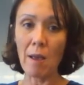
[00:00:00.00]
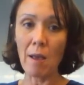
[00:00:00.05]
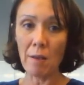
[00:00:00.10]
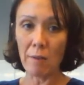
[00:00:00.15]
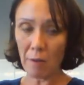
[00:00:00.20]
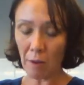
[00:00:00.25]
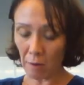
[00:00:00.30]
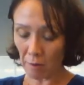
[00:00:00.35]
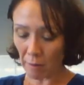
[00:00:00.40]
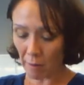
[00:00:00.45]

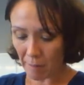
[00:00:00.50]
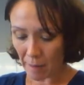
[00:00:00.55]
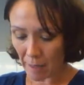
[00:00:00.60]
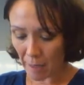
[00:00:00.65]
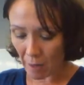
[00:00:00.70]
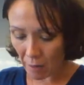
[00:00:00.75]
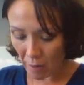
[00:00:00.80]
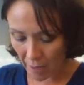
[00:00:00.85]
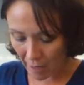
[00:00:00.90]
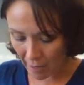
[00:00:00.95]
So let me
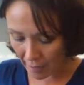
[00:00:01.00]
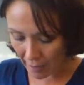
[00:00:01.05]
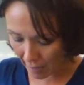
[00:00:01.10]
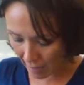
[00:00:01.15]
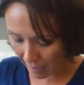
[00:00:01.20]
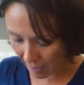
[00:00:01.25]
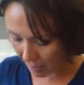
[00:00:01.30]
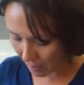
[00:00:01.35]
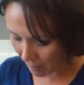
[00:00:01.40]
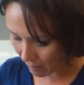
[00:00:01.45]
go ahead
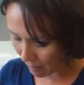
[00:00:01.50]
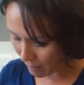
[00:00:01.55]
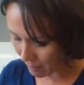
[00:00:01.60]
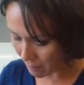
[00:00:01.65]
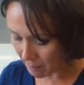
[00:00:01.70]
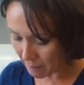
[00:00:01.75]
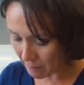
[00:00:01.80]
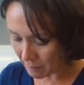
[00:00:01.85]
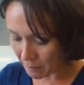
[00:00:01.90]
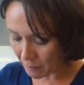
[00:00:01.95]

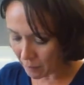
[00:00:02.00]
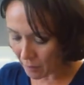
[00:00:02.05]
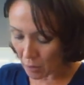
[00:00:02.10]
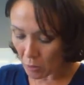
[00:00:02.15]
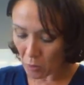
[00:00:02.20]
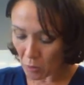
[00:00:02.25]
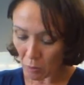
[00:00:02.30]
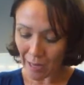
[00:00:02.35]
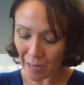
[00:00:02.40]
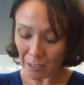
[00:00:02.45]
and,
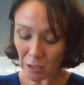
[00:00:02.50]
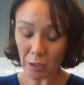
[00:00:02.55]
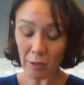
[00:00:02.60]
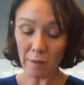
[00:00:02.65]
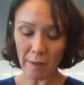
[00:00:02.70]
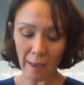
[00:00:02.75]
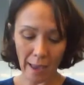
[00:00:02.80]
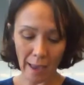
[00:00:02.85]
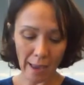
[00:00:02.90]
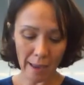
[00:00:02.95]
I should
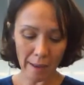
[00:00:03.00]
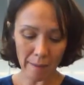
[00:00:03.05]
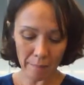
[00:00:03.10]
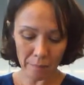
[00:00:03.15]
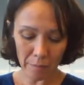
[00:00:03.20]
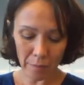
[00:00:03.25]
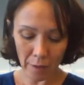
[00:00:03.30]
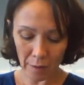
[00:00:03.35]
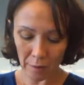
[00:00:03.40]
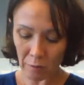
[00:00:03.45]
say,
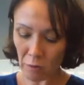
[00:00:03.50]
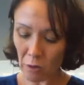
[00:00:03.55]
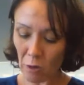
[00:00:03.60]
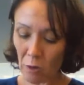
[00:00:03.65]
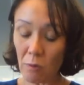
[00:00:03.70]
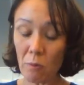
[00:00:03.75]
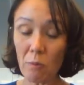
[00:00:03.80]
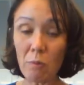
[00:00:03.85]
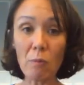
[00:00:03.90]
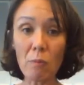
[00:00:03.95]
there's
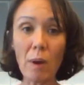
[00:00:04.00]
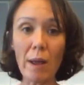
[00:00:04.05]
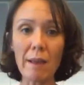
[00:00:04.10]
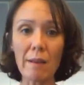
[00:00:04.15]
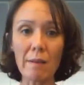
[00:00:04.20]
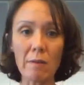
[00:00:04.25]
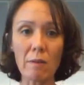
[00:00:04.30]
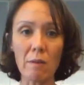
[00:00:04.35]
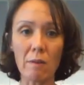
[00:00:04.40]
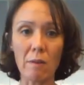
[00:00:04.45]
two
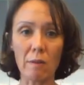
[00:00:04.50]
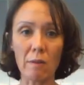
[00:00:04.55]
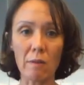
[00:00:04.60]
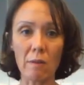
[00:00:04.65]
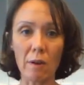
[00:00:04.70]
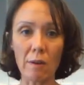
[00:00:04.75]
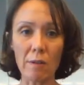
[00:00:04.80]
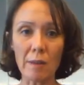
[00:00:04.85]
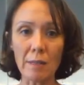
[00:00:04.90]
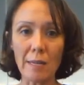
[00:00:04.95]
ways you can
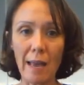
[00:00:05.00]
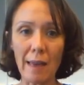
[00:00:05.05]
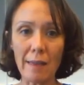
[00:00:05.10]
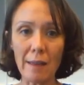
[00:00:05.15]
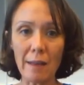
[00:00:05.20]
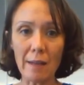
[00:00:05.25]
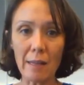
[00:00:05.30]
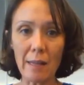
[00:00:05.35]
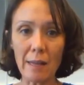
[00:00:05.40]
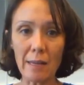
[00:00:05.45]
start the
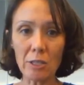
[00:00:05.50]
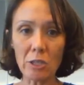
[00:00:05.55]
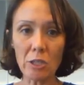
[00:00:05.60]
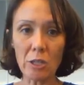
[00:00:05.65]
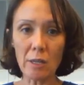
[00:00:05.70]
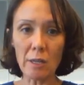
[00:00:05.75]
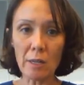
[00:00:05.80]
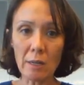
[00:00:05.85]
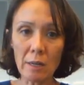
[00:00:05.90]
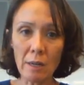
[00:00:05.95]
data
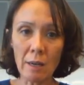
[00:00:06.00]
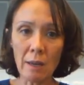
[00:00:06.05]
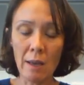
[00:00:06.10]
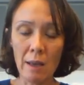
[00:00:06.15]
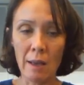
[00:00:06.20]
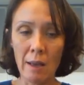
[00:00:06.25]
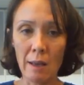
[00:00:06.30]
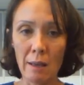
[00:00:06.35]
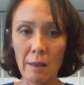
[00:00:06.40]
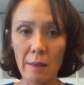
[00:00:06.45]
collection.
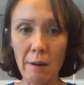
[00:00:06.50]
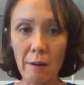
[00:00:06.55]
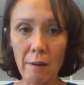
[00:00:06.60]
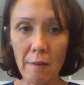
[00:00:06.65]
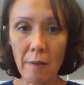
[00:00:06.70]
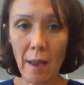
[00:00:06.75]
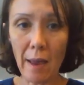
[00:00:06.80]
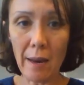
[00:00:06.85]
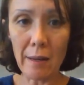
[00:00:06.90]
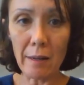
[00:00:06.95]

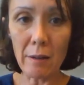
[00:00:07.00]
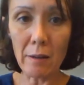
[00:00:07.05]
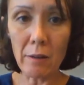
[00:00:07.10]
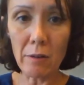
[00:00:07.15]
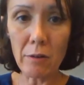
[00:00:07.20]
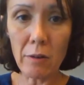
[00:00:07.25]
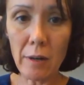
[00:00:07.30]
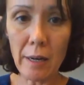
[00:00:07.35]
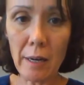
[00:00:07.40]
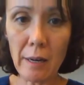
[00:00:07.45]
There's a little
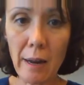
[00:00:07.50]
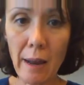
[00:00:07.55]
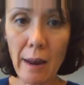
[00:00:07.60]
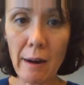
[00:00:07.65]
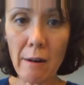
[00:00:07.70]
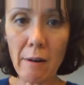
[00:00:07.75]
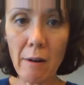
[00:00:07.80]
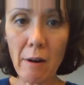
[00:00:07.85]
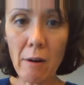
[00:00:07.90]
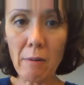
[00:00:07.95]
green
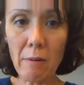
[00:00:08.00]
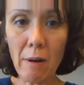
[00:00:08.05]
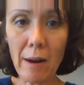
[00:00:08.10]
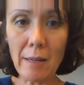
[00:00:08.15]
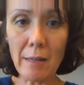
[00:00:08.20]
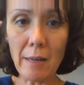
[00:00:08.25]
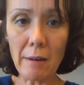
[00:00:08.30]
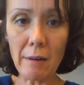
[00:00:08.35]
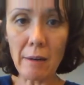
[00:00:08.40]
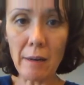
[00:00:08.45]
arrow
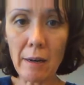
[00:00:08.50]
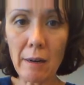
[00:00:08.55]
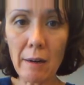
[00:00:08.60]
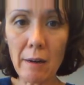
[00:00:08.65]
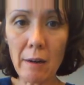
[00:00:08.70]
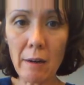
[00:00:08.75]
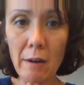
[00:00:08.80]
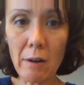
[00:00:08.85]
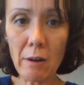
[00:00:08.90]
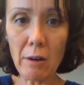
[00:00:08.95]
right down
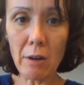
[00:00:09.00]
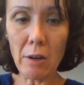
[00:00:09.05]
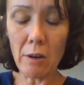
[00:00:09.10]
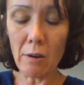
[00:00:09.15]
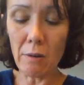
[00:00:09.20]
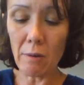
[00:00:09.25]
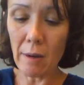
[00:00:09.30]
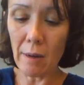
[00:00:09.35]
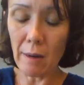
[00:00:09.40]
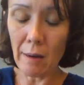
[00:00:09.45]
here.
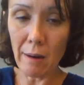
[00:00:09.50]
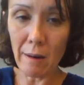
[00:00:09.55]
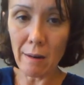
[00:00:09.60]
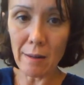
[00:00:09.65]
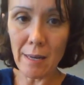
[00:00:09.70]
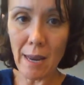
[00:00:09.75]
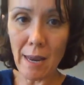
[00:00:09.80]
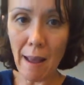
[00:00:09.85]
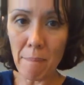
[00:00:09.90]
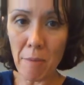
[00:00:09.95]
You can
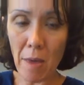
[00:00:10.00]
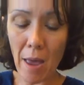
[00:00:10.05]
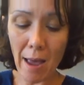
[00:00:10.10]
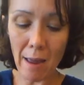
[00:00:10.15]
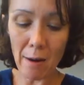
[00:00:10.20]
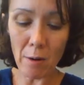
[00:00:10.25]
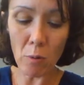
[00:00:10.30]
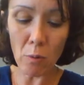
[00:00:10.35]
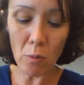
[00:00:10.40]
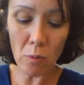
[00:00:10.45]
tap
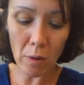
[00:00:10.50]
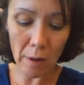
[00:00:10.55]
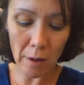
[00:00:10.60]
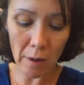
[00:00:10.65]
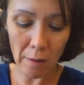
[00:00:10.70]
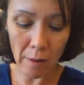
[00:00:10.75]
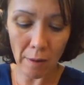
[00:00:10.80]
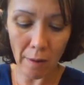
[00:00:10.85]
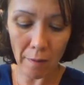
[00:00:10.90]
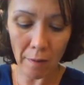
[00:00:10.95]
that, or you
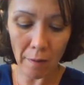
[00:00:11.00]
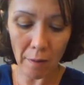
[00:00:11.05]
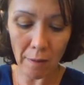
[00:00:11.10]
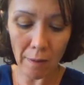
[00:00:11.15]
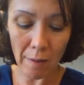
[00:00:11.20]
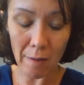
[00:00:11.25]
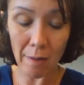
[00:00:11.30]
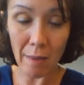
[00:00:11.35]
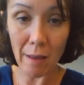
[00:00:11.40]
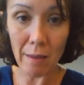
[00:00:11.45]
can also
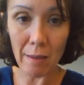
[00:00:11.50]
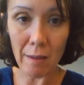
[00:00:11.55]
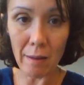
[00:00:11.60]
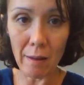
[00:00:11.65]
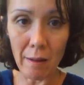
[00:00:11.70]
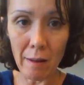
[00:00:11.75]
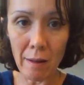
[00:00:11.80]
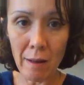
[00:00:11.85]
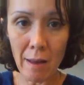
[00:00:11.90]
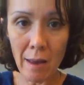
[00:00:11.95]
hit this
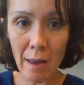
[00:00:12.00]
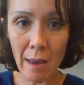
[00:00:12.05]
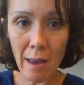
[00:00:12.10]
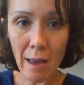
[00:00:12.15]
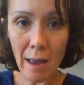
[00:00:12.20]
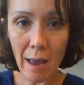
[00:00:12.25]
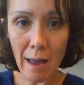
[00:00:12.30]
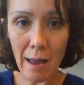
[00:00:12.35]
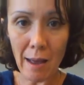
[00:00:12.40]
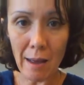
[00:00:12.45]
little,
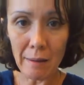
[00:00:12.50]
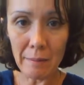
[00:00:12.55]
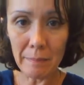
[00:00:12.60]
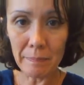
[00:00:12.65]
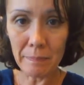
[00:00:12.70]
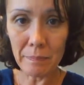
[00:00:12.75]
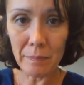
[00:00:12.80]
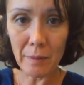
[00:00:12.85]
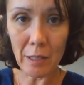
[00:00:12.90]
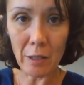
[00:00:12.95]

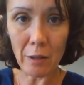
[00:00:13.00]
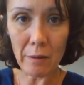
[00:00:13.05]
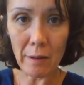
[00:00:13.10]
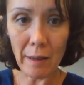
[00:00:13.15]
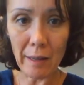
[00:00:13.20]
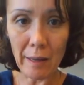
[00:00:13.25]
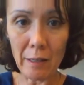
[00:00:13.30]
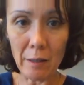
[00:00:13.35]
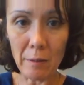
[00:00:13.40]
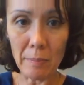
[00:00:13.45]
looks like a little